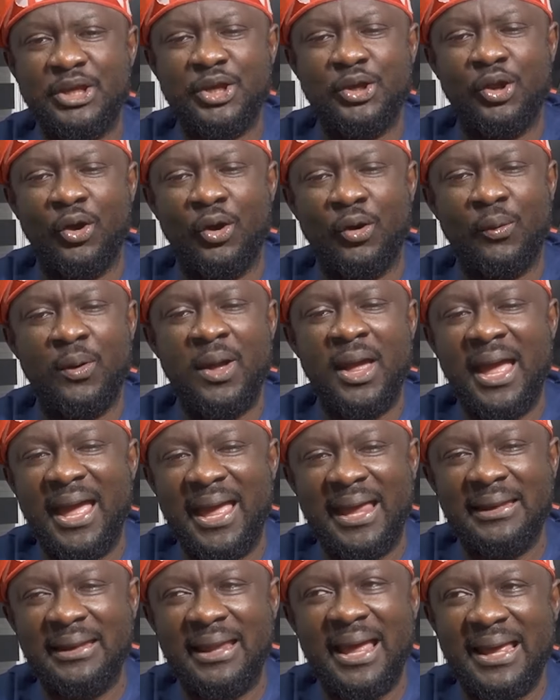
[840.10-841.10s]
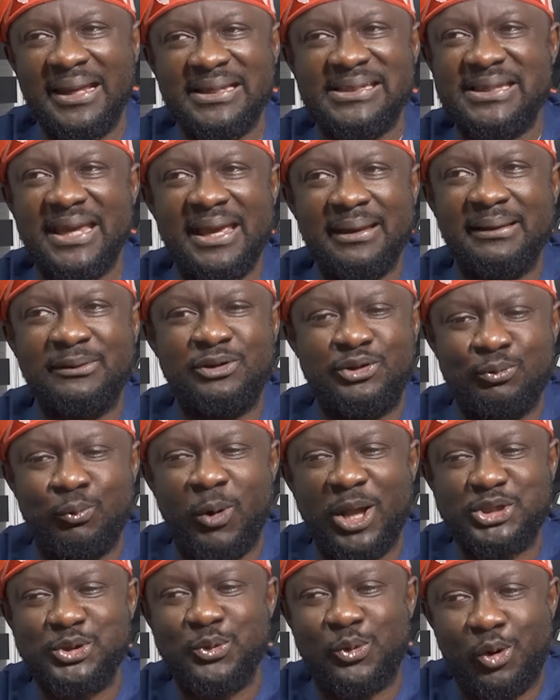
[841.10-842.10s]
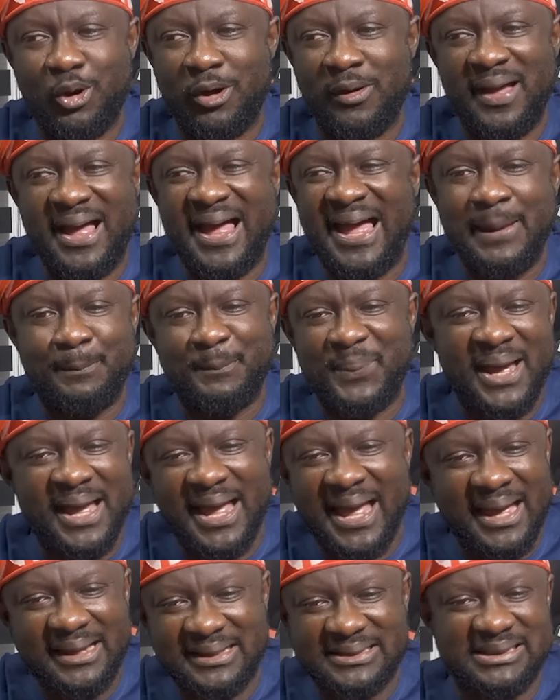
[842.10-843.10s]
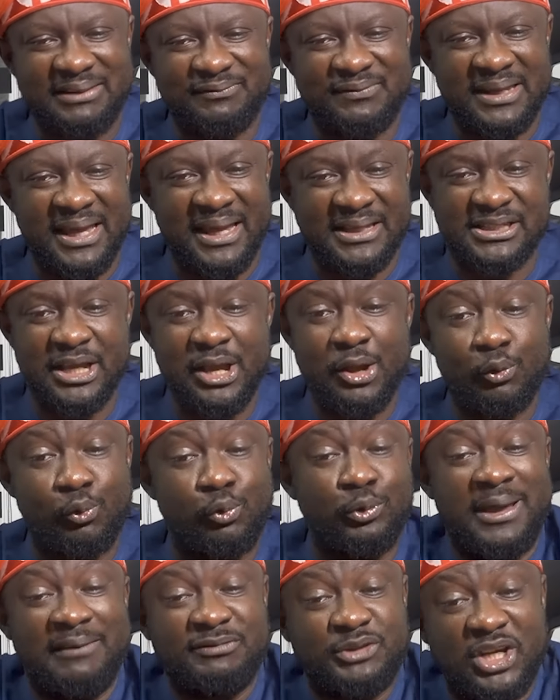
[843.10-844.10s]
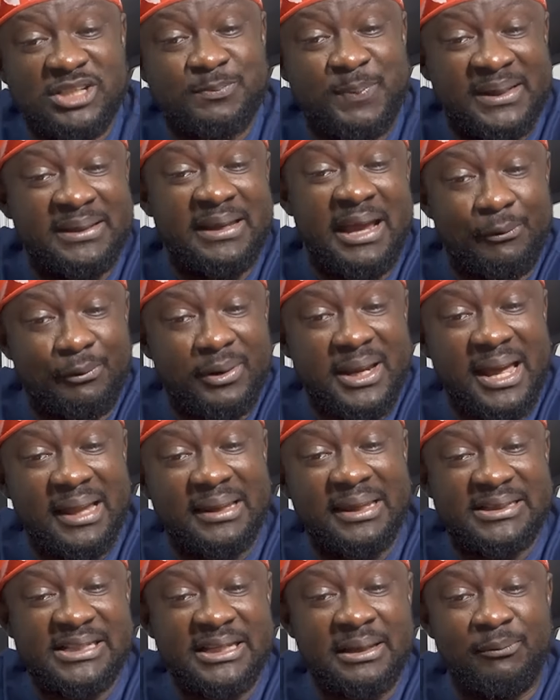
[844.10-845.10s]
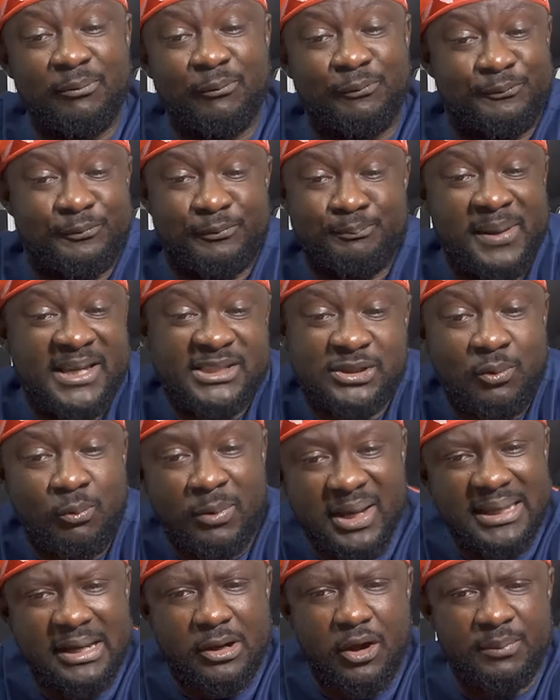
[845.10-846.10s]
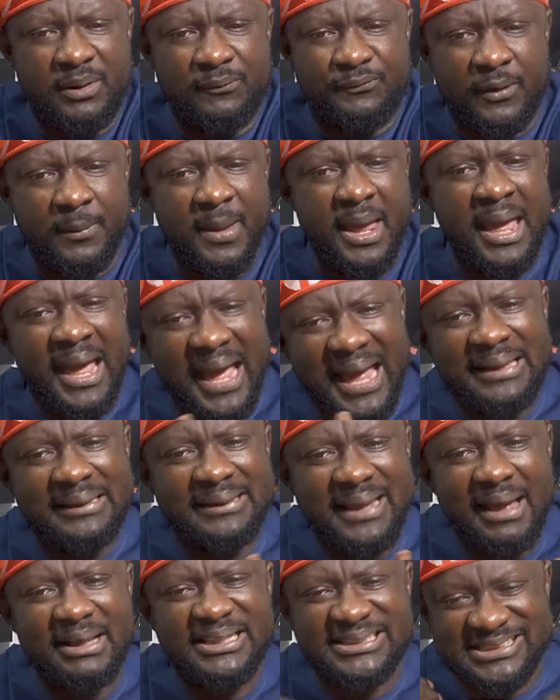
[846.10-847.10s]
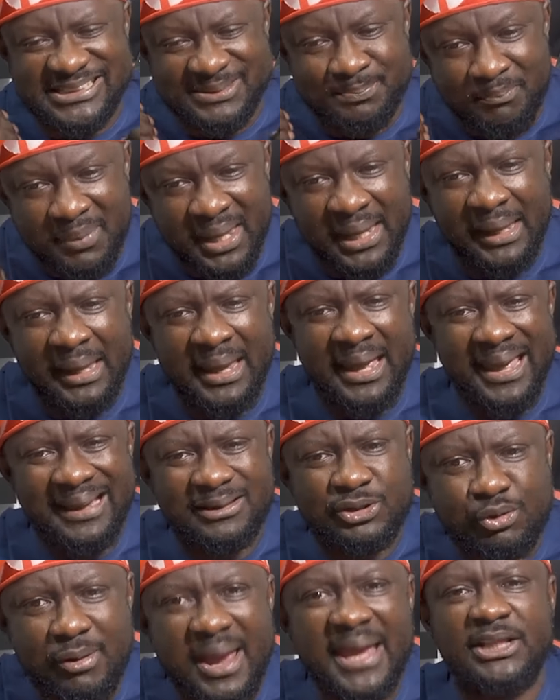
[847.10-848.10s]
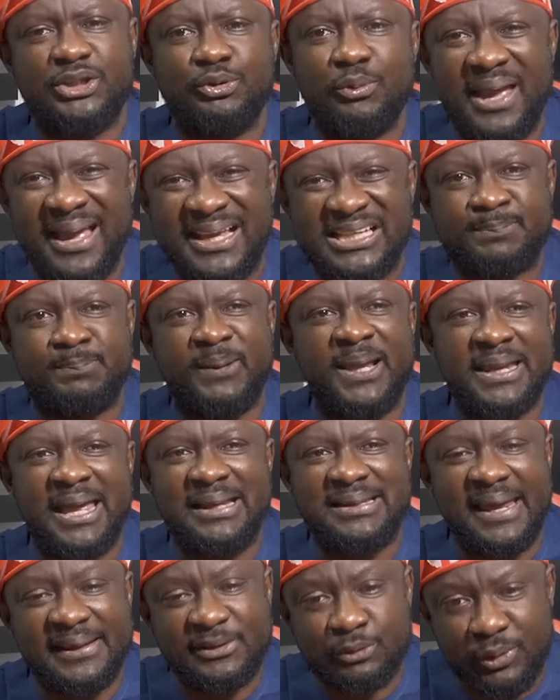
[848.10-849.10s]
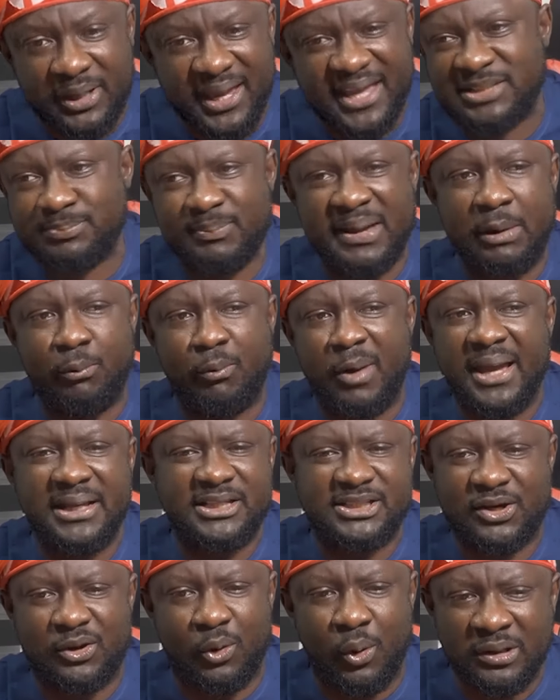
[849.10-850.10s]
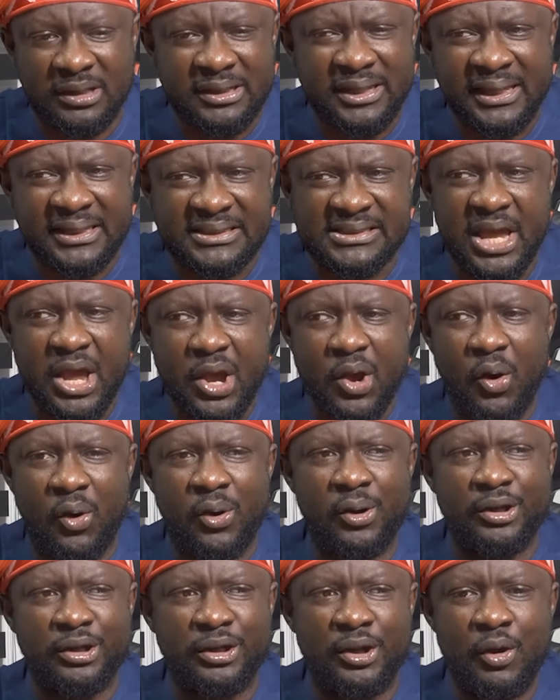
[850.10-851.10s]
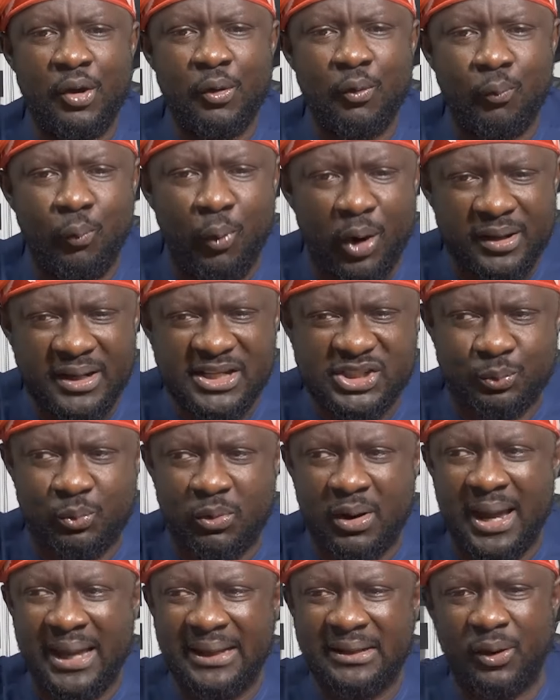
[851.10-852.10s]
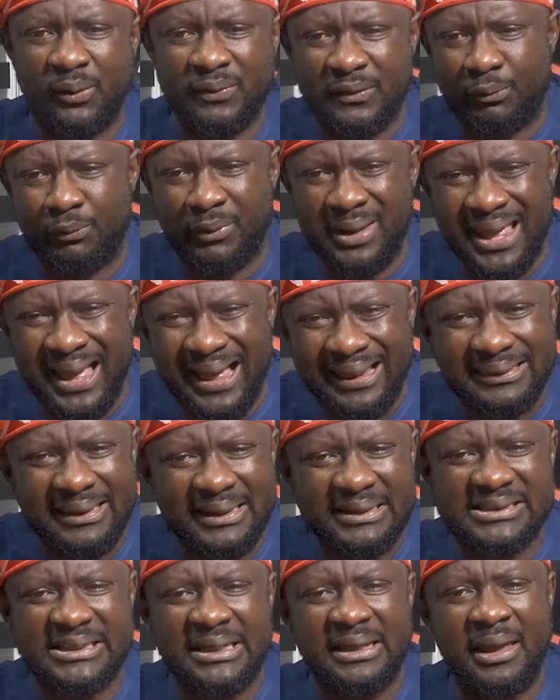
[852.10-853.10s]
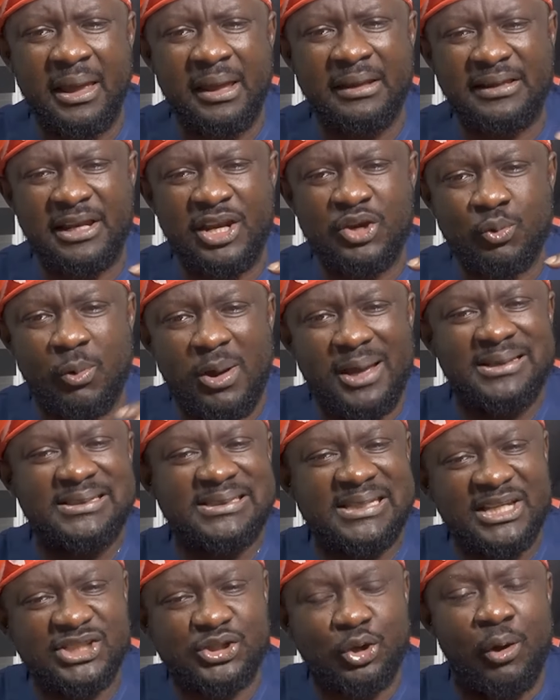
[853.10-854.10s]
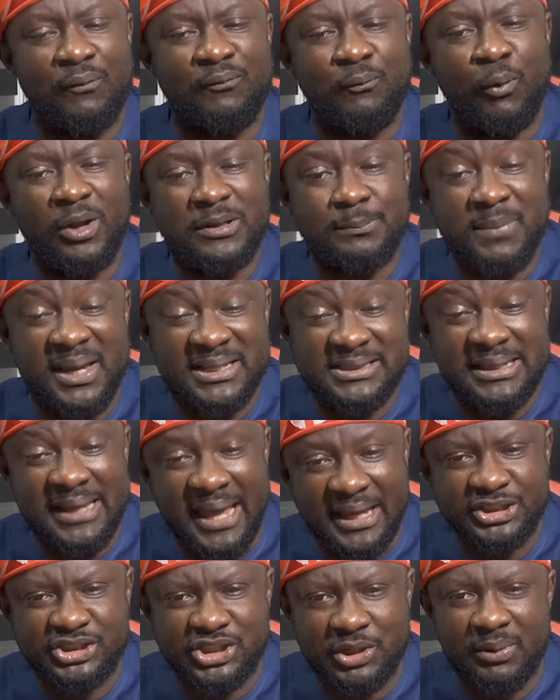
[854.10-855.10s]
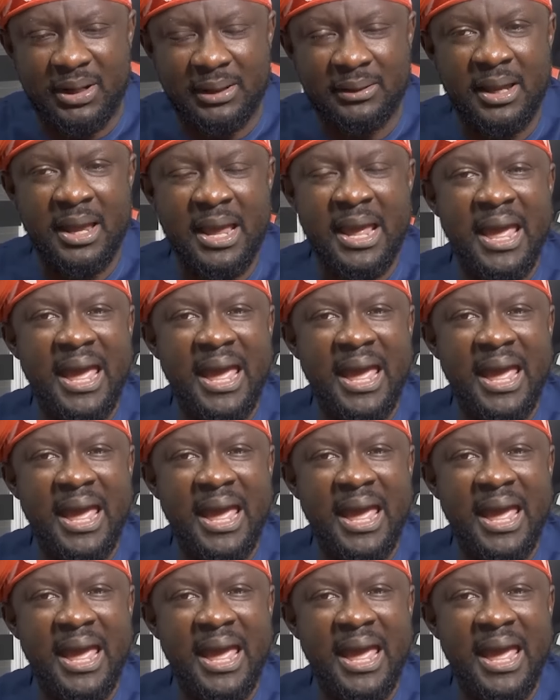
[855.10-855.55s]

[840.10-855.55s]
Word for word: you know. And I say what you call hyperactiveness could have just been their reality based on where they're coming from. And that's me trying to explain and educate my white colleagues on what is right, on the reality, the nuances of what makes a Nigerian.